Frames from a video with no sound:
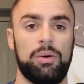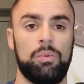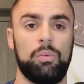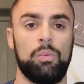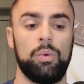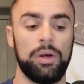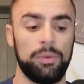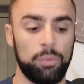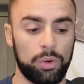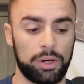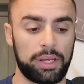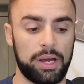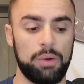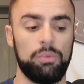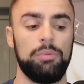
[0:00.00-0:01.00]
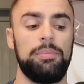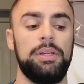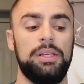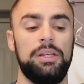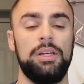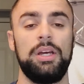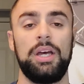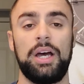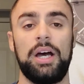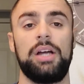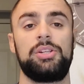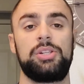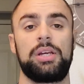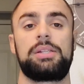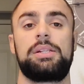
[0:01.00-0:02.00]
one workout will be
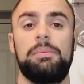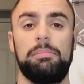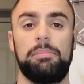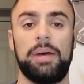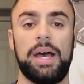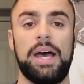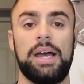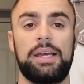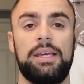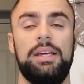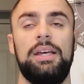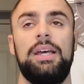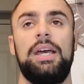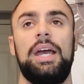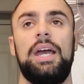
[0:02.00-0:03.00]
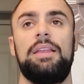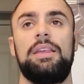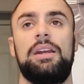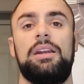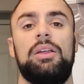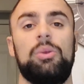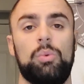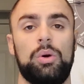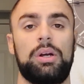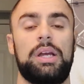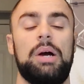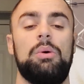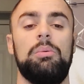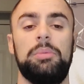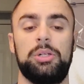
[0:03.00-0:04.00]
chest and back, and then another
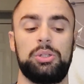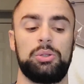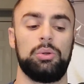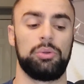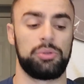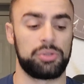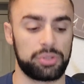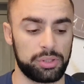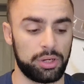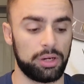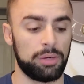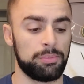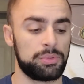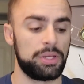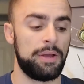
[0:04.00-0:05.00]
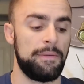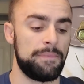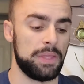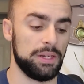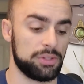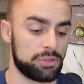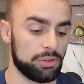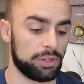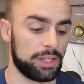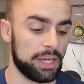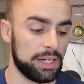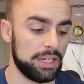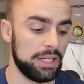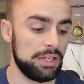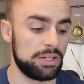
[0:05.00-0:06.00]
workout will be shoulders and arms. And so
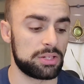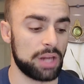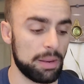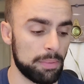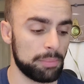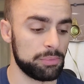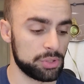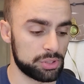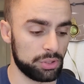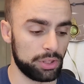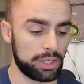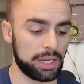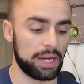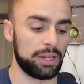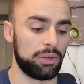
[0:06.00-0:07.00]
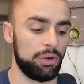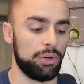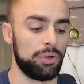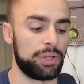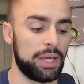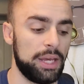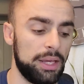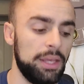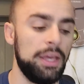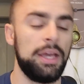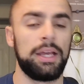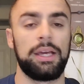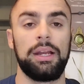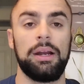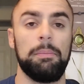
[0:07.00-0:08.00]
again, each time I'm just looking at it going, okay,
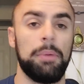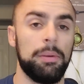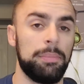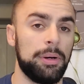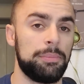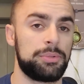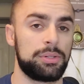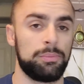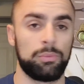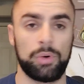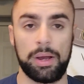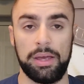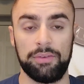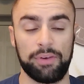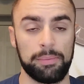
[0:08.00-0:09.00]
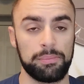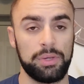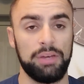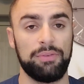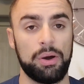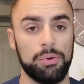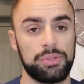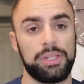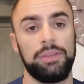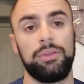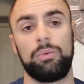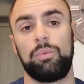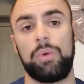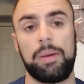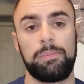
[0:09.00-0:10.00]
can I bump up some rep? If I was in
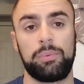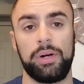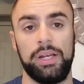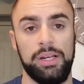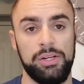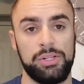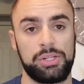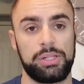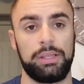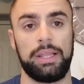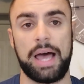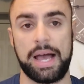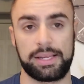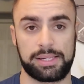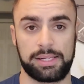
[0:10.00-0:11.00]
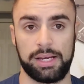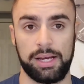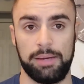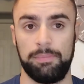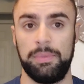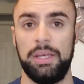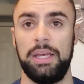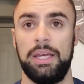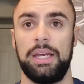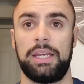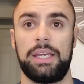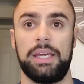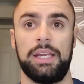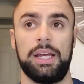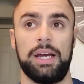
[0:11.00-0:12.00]
the rep range last time,
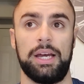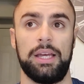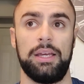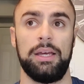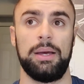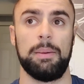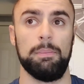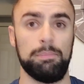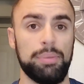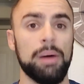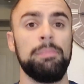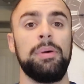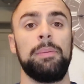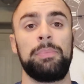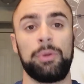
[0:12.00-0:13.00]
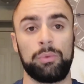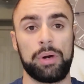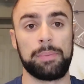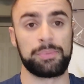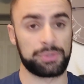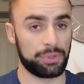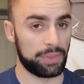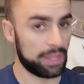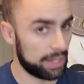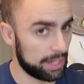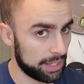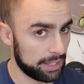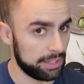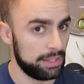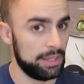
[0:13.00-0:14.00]
can I bump up the reps so
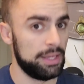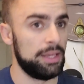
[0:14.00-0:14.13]
that